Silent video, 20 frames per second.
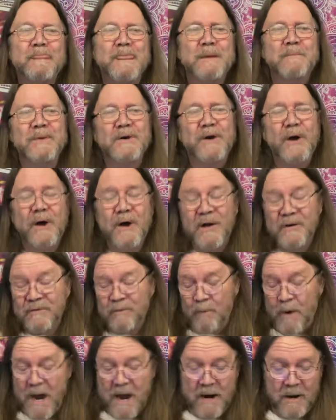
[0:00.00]
Because
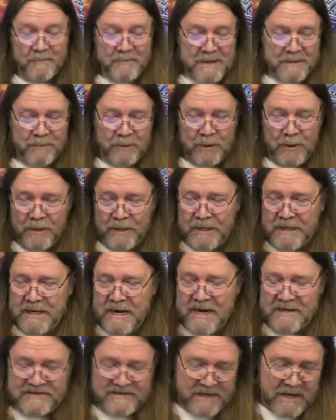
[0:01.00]
why are people looking
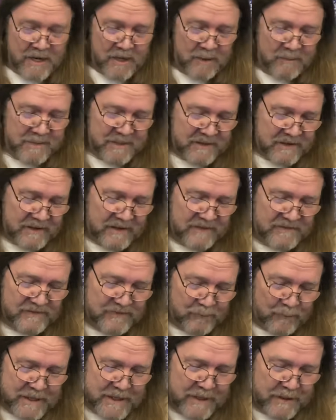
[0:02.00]
at tarot?
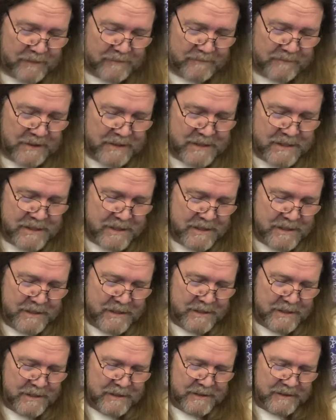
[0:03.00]
Because, well,
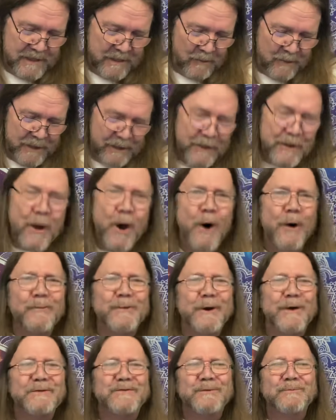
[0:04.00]
they want to know if
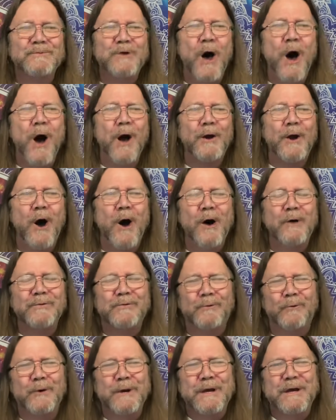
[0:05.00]
there's some doggone
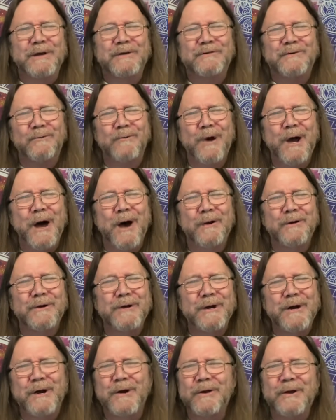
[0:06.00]
threes around
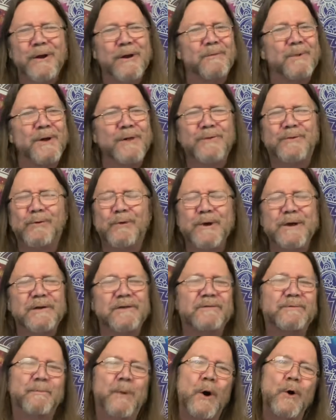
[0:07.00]
here. And there have been
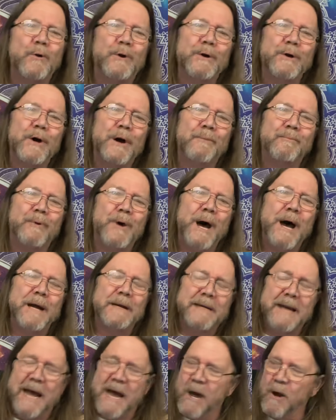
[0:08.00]
threes poking up right
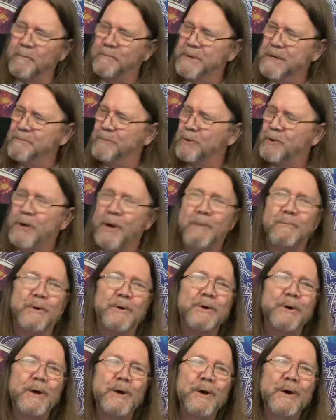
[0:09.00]
now and people
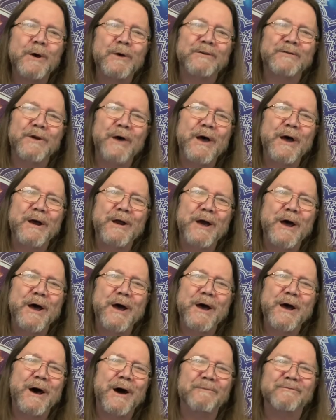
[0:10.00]
coming saying,
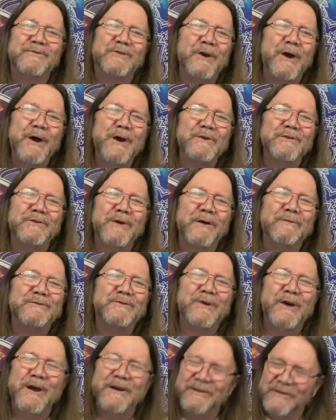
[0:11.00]
hey, I've changed, I've
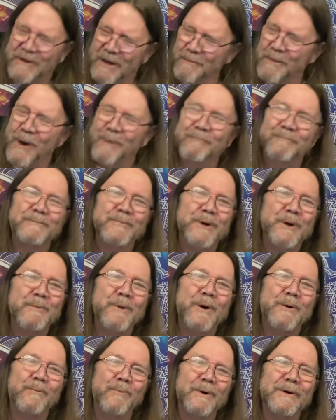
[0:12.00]
changed. Come on, come
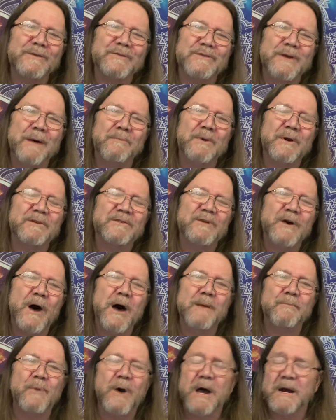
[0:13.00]
on. One step at a
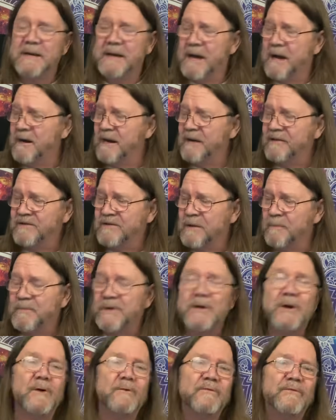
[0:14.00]
time right now. Let
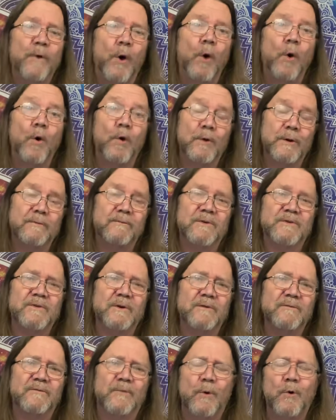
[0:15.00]
something unfold if it's
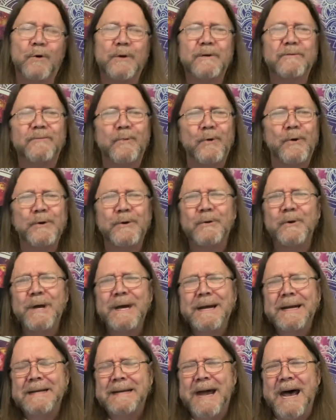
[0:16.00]
unfolding for you.
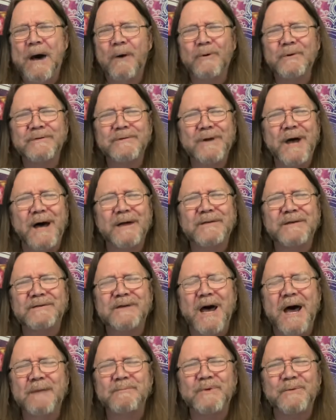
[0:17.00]
Now is not the
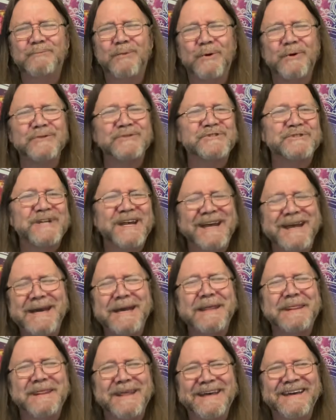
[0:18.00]
time to push
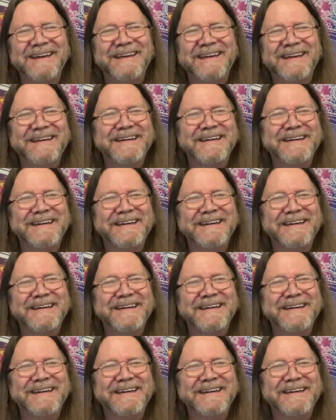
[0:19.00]
anything.